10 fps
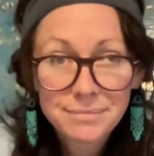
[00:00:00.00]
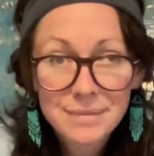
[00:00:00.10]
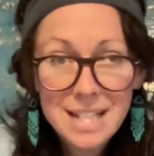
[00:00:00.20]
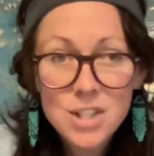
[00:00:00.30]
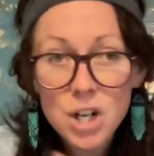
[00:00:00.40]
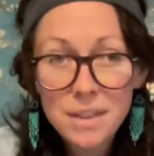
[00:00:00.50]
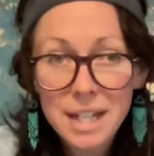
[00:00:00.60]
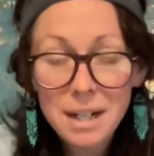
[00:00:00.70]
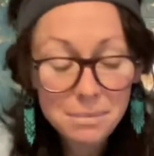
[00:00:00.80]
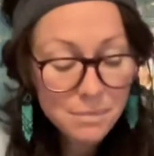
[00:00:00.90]
let's start
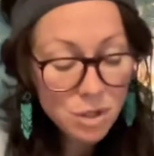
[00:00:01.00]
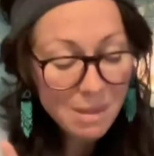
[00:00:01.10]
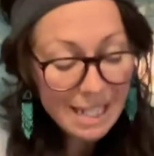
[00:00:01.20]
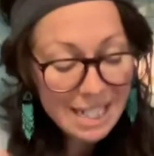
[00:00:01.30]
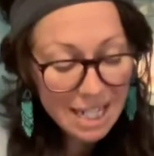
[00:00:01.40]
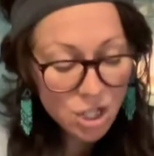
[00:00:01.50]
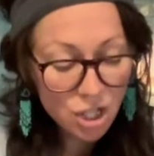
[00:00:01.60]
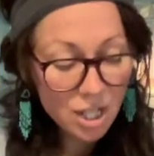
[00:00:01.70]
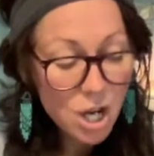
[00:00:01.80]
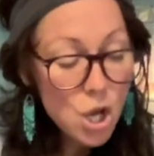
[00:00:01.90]
there. To make a
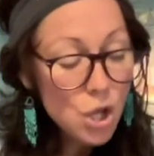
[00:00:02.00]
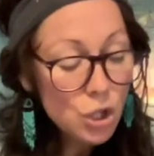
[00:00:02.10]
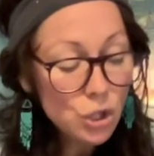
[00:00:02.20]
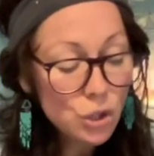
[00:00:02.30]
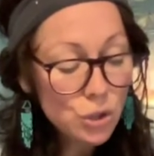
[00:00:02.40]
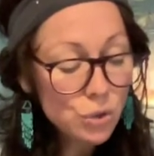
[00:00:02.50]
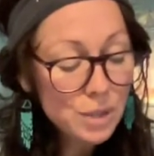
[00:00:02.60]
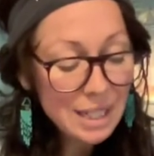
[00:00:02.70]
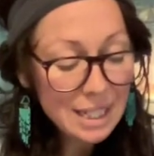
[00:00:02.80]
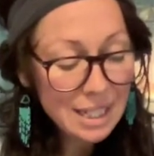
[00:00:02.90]
tincture, you
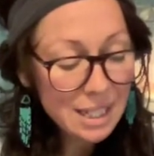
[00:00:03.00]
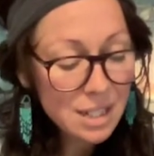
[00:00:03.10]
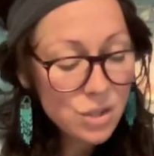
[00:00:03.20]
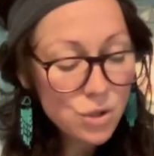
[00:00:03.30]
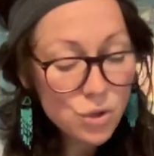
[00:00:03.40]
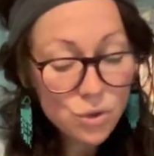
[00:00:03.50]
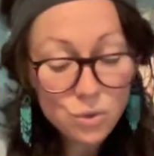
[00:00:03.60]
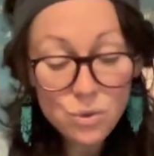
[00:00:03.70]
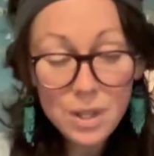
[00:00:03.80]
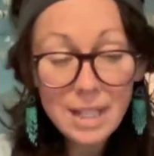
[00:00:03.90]
need
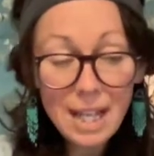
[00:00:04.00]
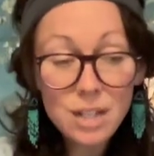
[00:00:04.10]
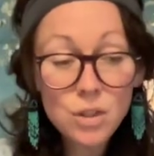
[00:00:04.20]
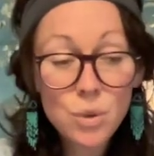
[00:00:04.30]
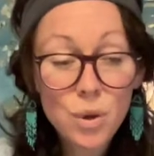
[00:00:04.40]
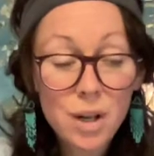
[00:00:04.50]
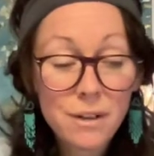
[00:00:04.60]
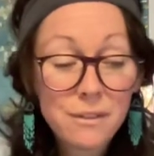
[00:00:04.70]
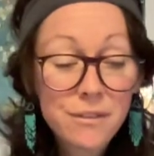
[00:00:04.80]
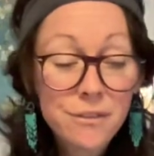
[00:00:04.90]
to get
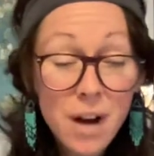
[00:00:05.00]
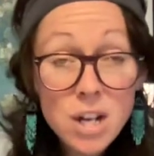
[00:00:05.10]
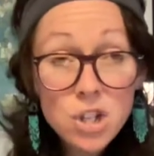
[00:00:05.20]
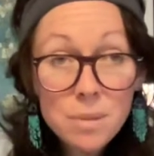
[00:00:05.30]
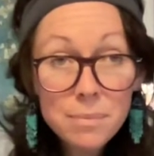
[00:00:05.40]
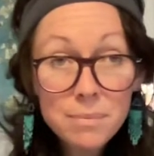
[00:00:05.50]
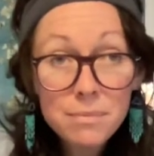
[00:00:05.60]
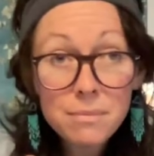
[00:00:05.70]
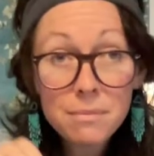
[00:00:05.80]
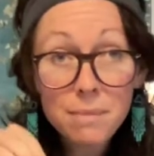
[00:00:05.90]
your fresh
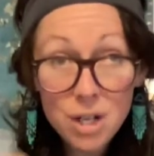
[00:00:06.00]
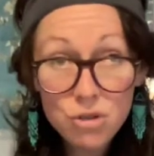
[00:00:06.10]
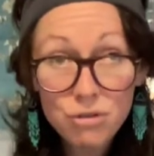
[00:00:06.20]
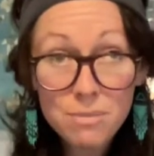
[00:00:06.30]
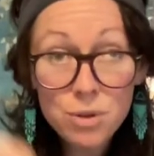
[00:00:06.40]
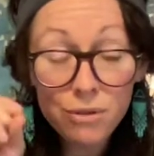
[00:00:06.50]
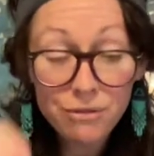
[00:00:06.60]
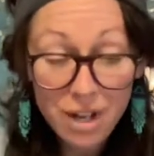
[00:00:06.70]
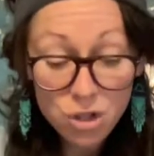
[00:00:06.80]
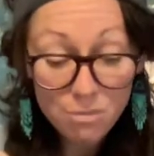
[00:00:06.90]
mushrooms, your
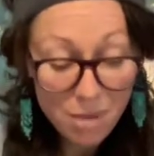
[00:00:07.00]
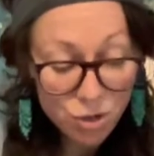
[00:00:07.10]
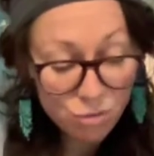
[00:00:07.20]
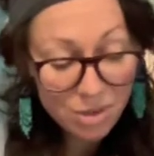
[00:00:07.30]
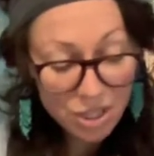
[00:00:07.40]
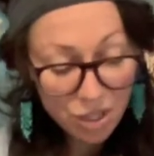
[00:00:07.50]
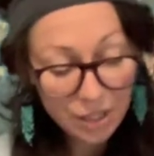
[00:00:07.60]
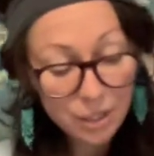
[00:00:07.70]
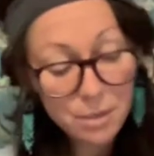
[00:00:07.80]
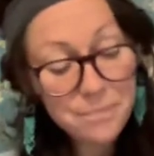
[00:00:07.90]
fresh mushroom
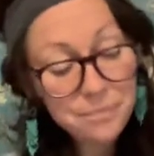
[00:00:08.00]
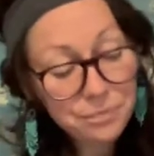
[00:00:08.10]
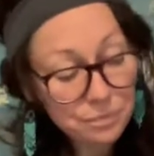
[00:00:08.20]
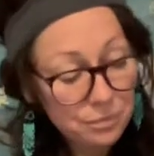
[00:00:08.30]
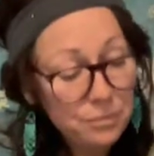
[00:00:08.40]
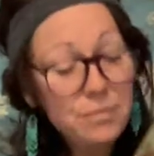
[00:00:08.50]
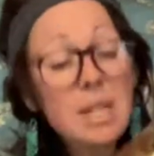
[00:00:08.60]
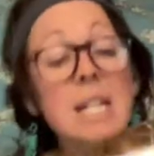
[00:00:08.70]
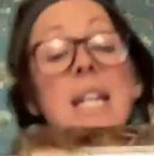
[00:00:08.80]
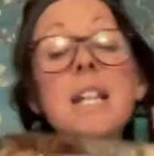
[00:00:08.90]
material
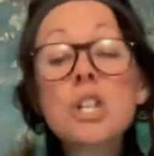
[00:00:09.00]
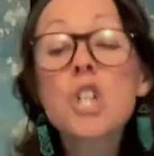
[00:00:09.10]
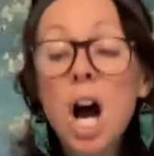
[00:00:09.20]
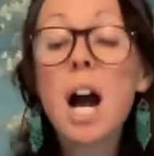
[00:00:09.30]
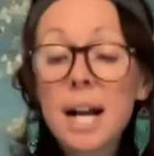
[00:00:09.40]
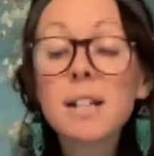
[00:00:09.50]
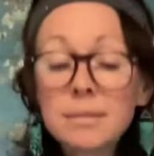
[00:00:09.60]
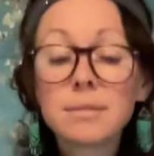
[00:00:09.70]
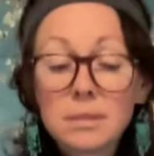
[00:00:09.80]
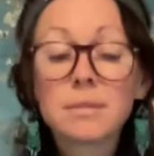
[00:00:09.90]
in a jar,
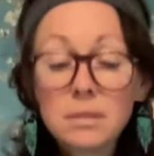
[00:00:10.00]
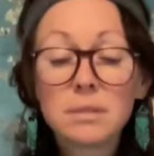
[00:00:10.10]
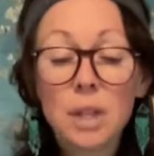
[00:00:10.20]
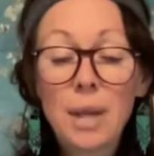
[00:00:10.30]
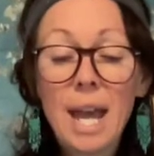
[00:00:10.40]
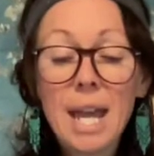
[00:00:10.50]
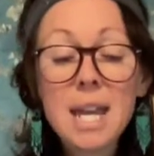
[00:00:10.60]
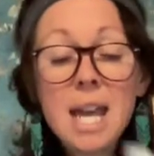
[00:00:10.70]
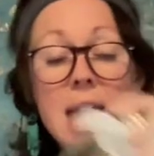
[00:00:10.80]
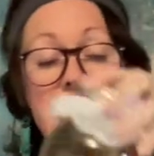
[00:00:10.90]

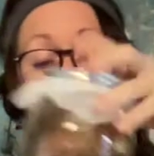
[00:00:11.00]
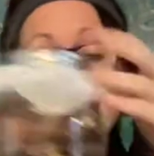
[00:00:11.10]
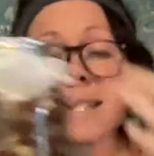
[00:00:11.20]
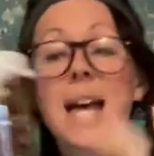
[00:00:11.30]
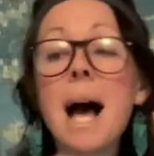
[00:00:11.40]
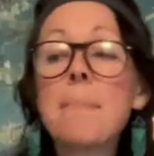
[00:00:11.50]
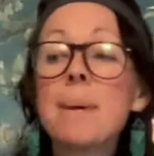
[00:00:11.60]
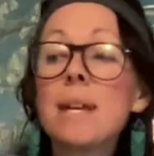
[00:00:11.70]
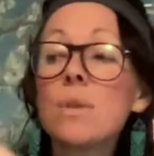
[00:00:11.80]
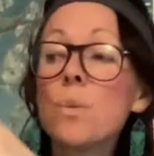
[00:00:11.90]
okay? And top
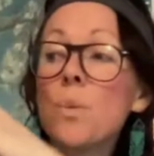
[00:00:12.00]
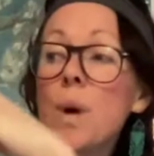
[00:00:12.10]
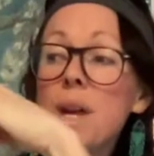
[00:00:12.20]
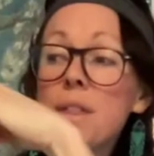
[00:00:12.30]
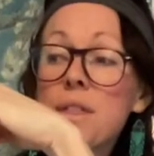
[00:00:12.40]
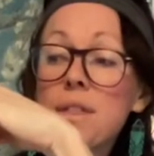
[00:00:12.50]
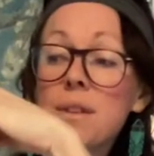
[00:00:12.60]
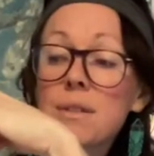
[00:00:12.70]
it with